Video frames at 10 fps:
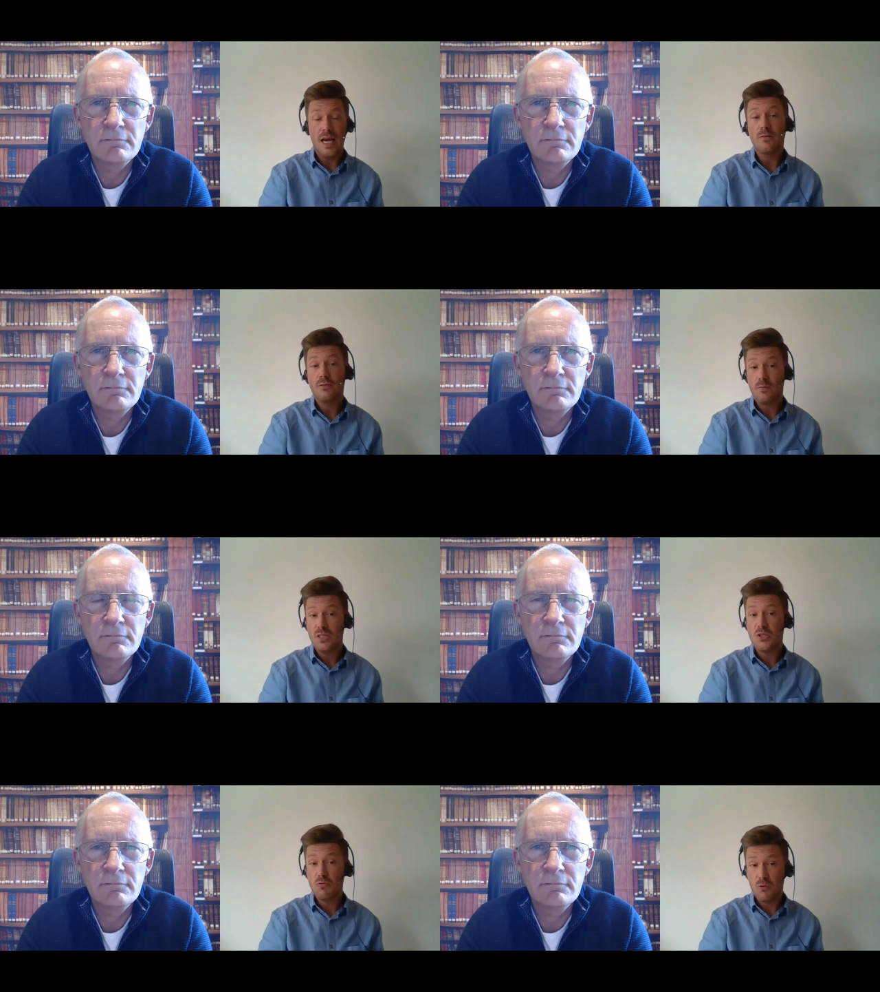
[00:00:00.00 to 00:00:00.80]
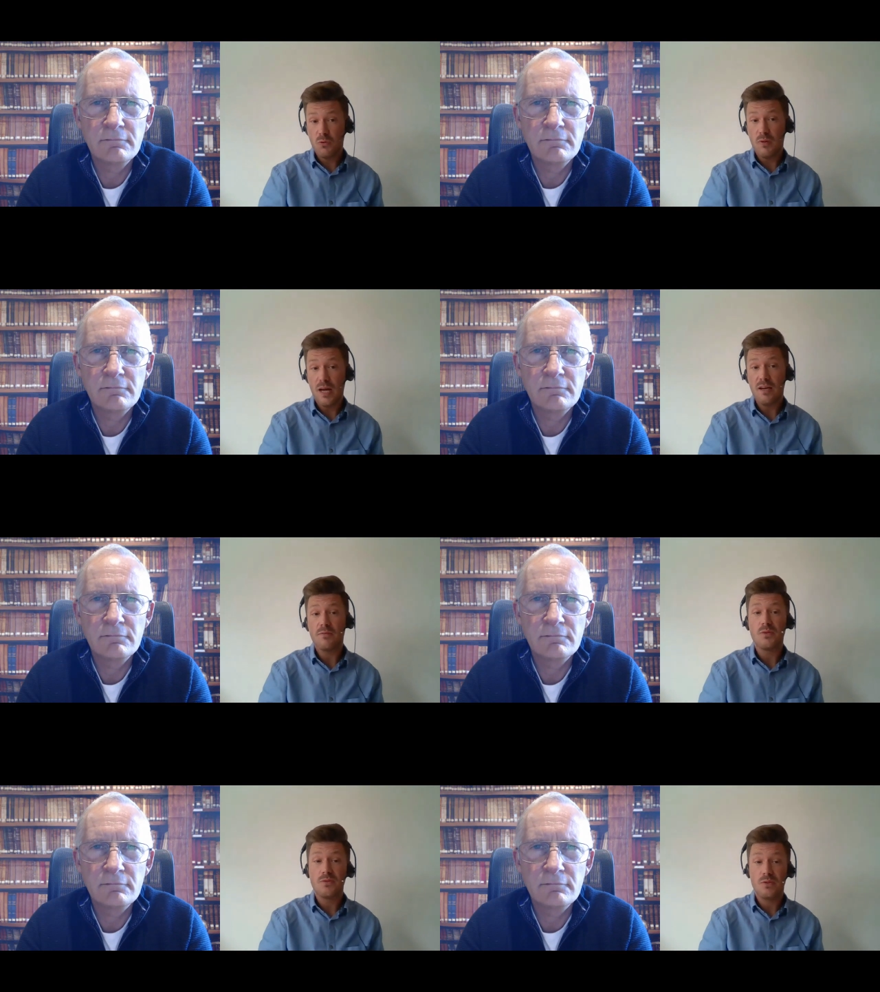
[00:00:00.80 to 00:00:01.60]
Speaker 1: And from this role,
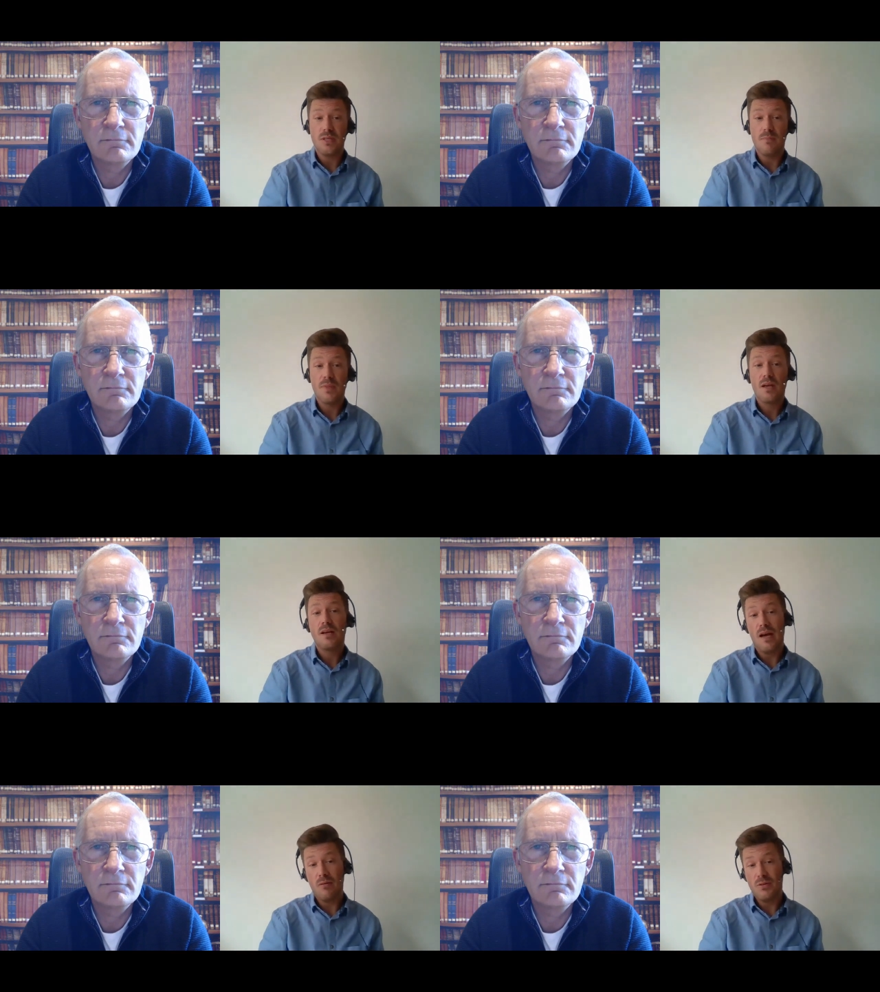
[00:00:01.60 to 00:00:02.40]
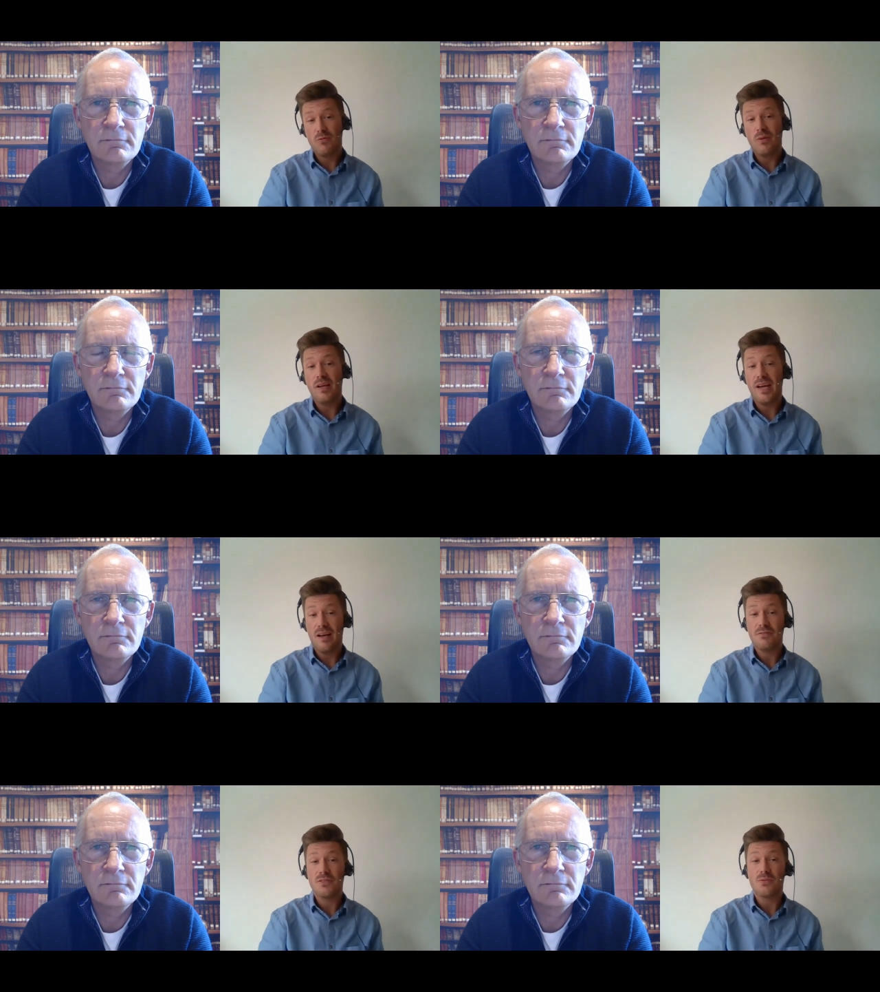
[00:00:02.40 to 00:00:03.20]
I've moved to the current role I
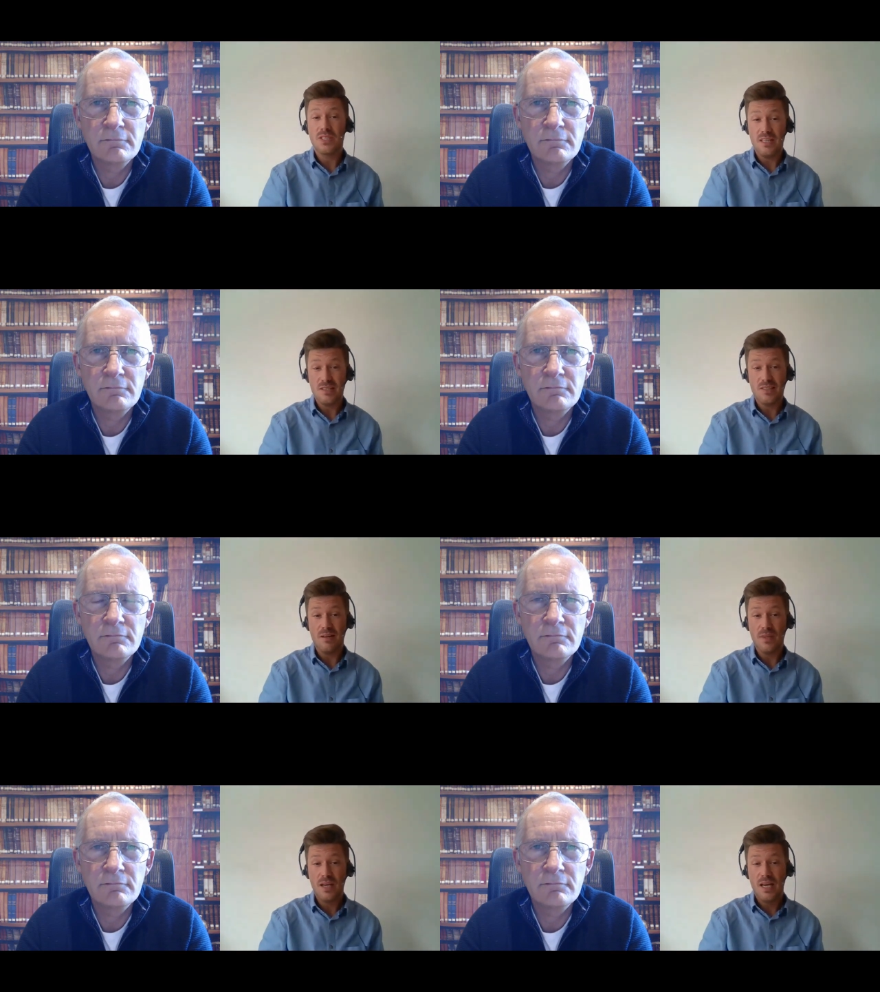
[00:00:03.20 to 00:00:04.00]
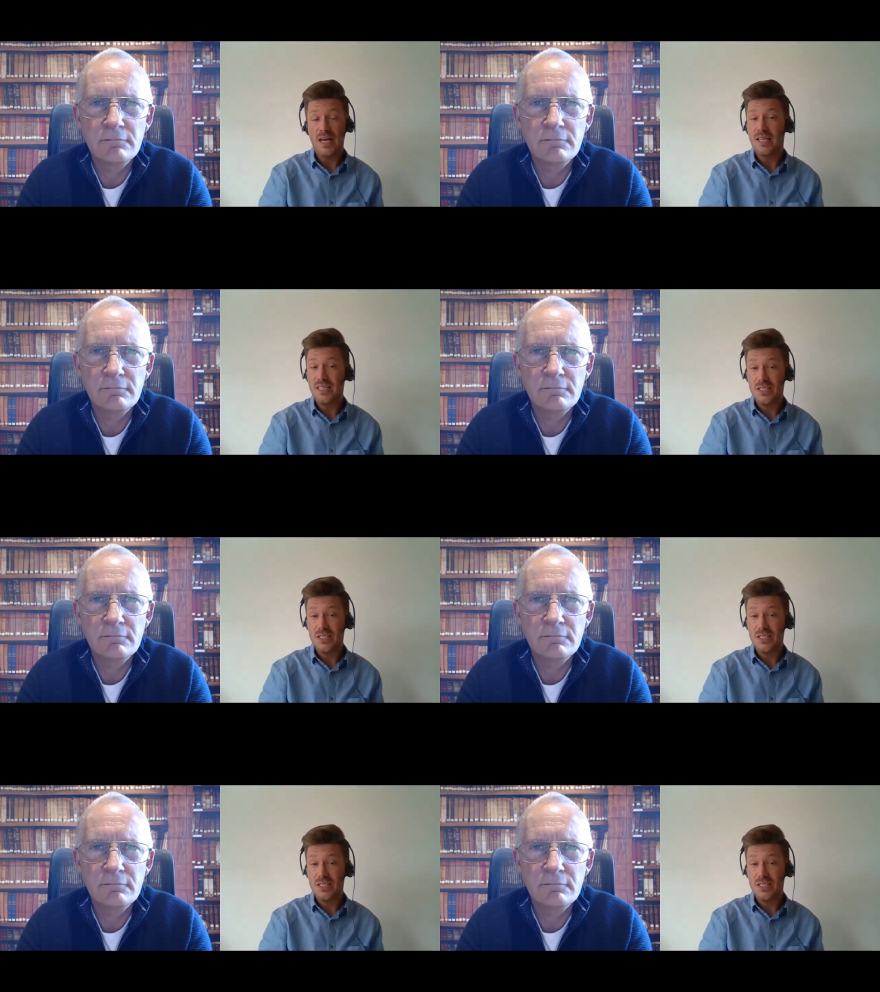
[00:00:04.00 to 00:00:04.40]
have, so CSM, and I